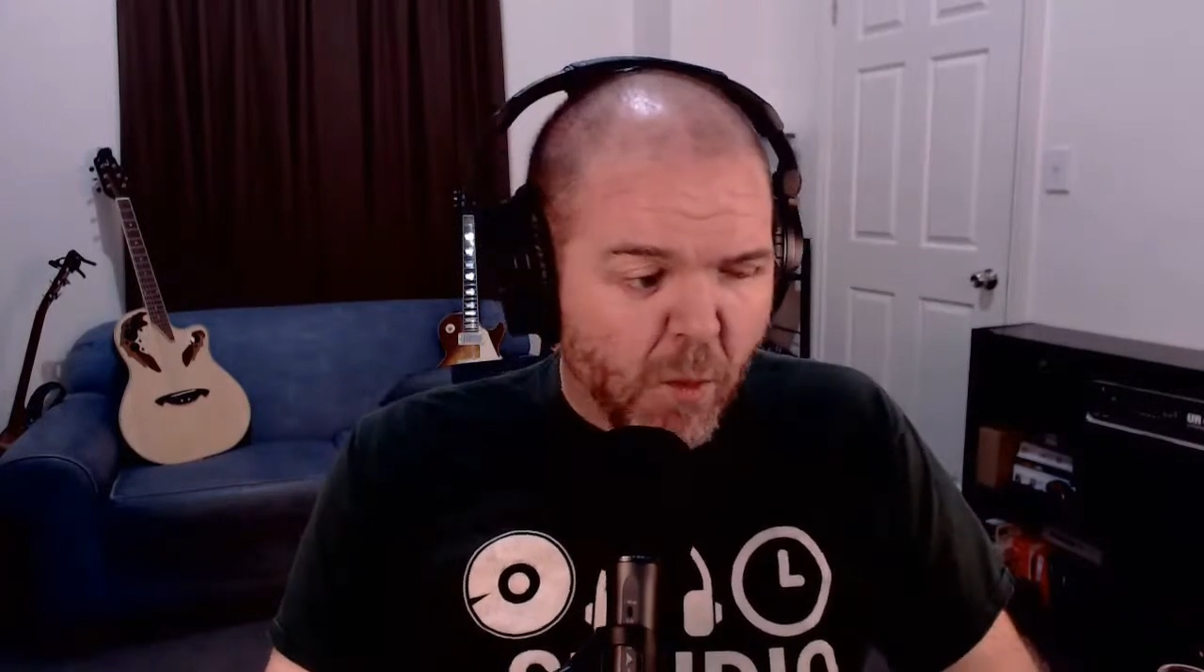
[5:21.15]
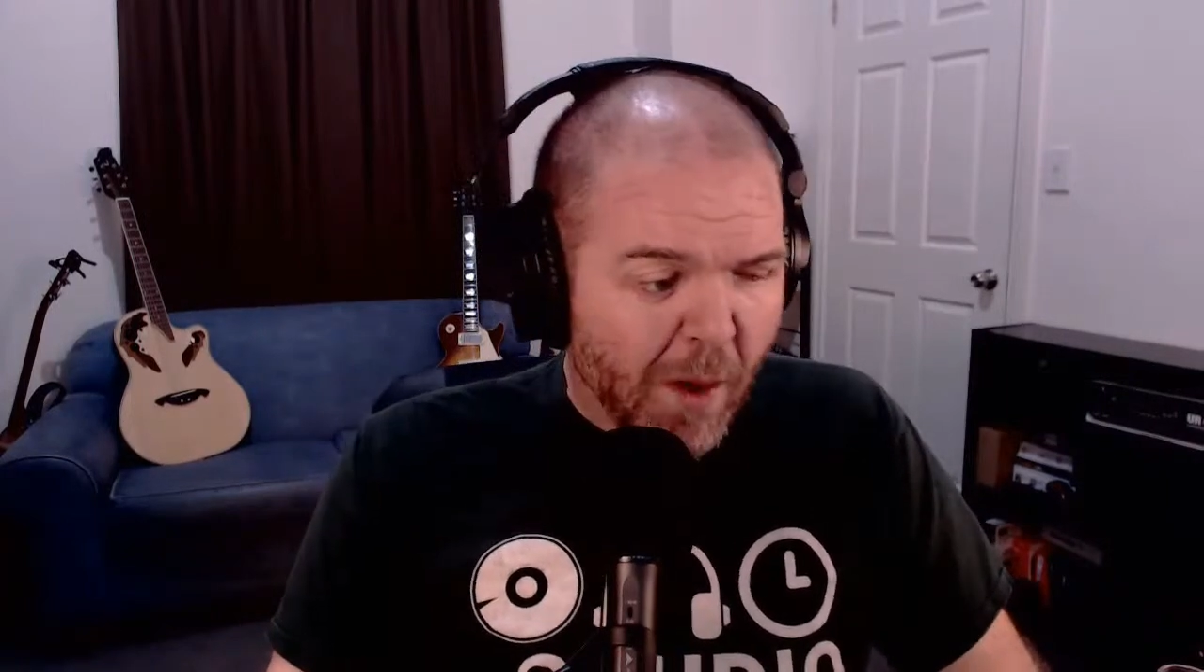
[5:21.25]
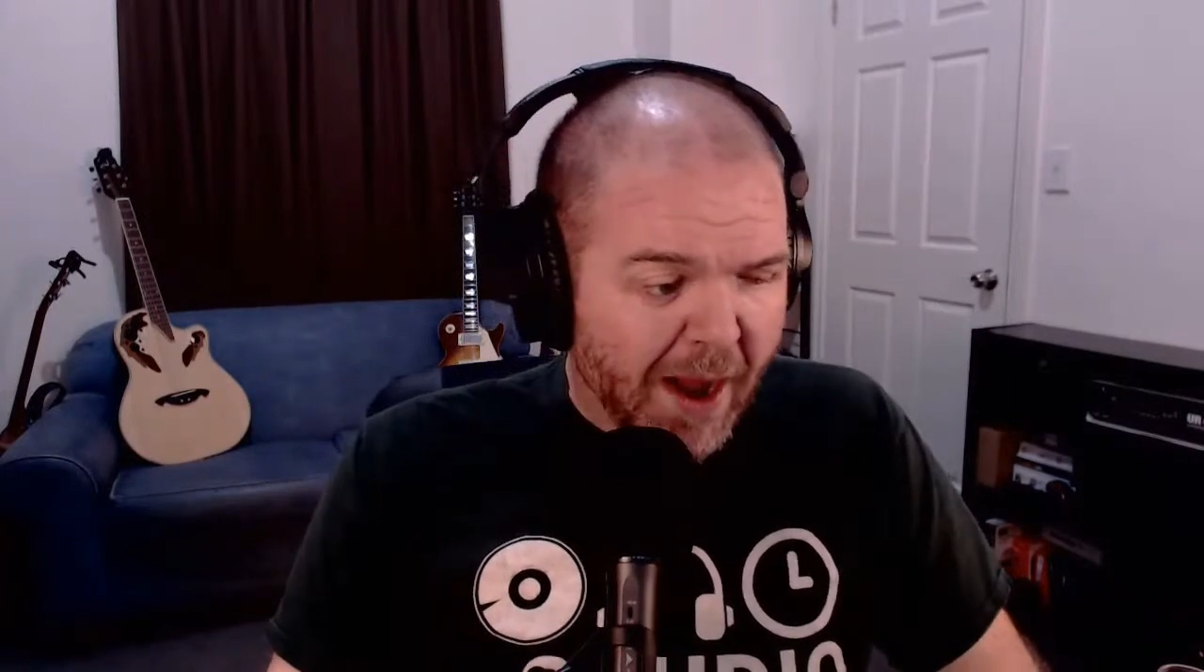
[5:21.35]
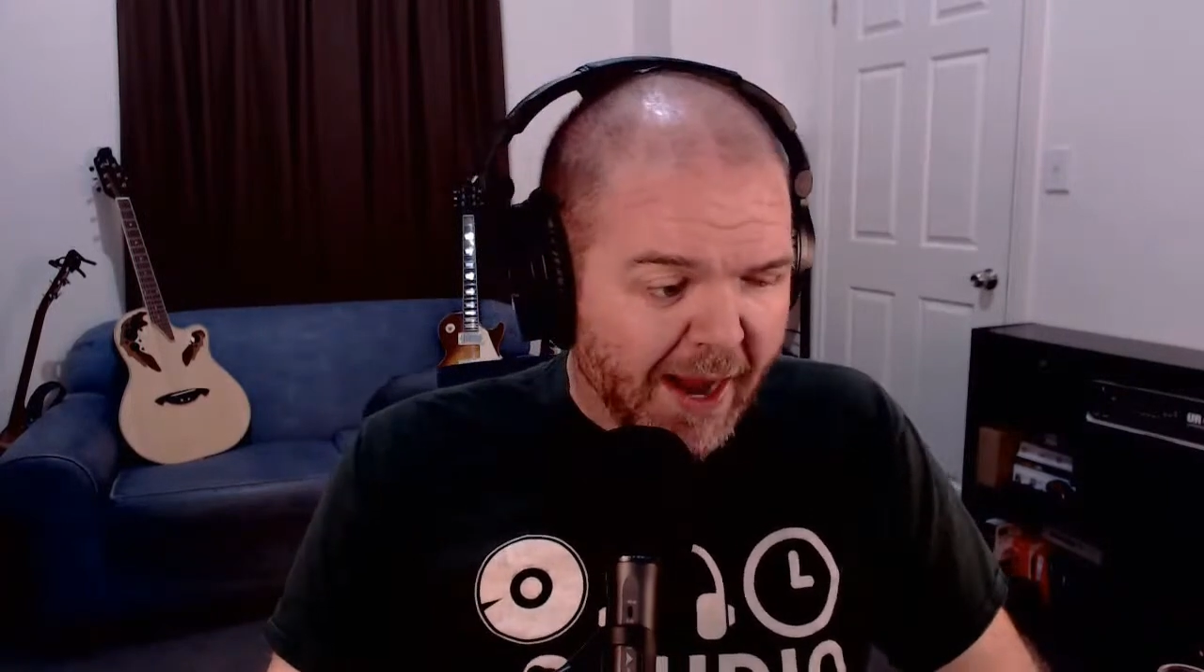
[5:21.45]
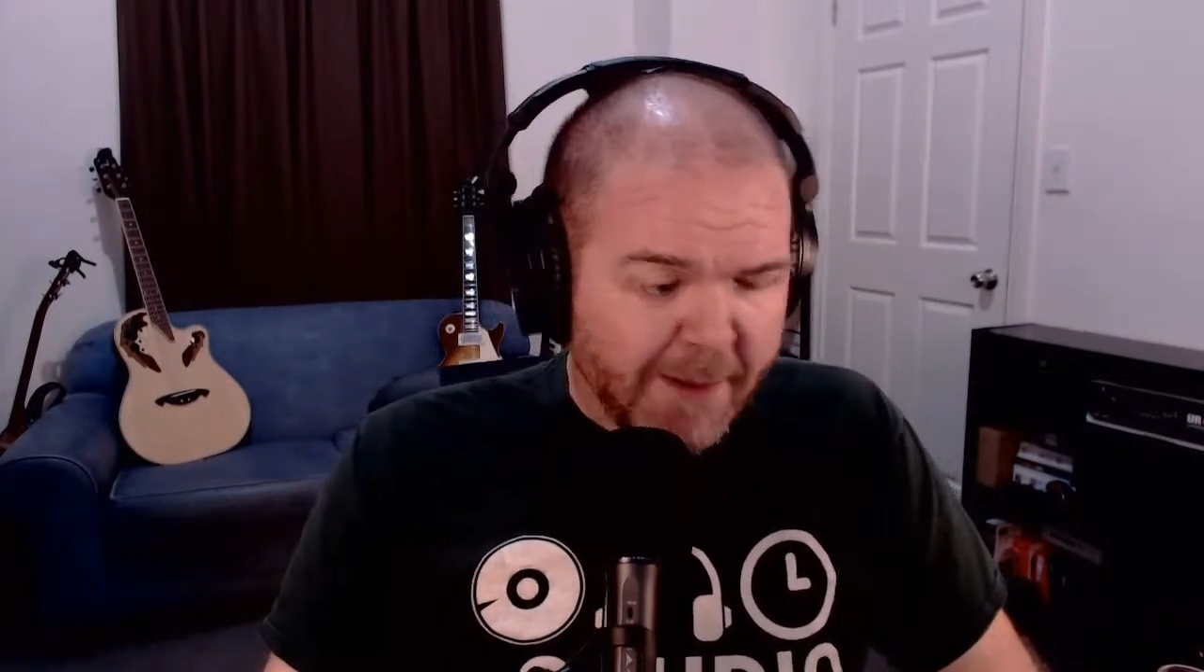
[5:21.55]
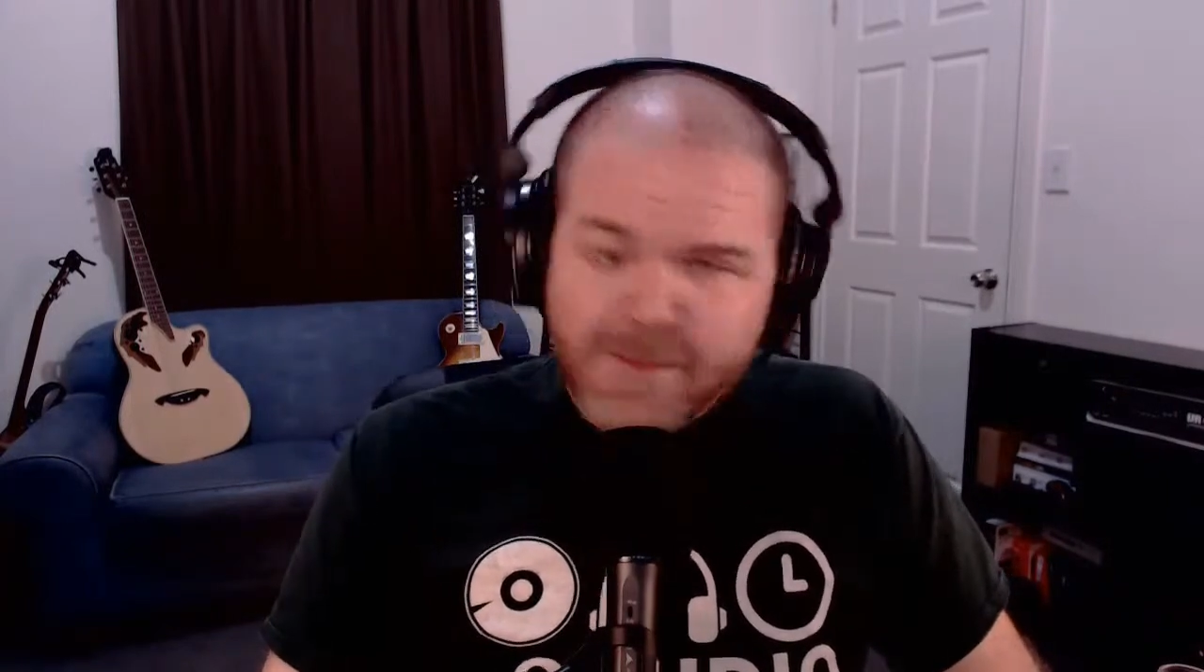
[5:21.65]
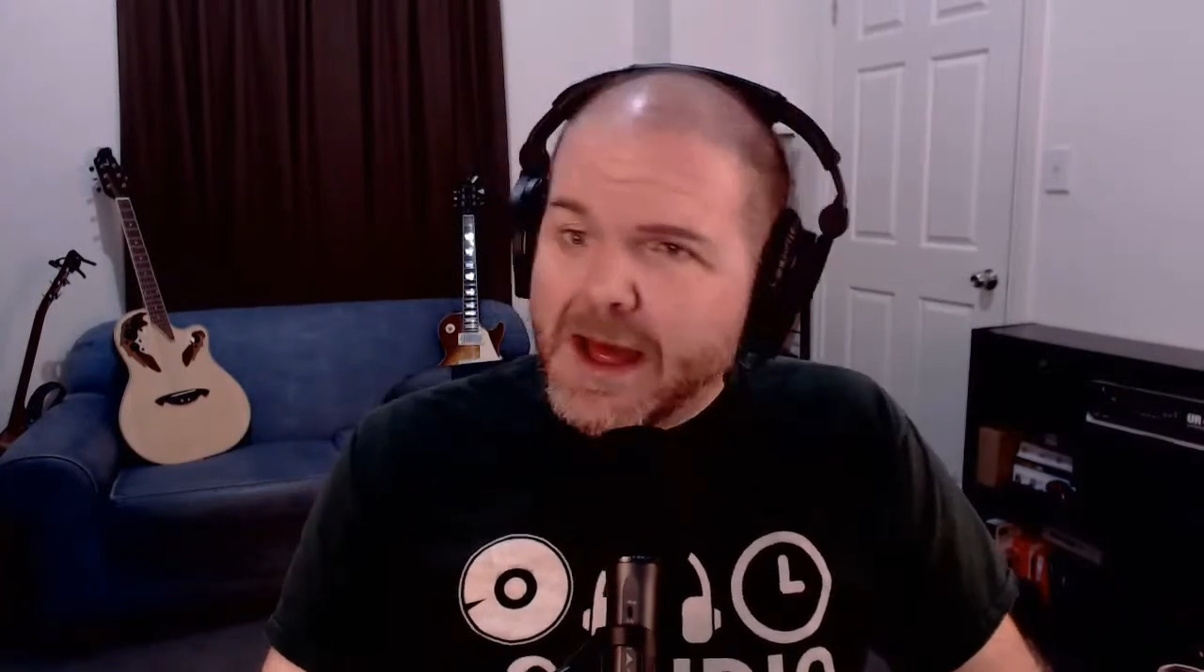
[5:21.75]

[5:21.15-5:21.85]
way.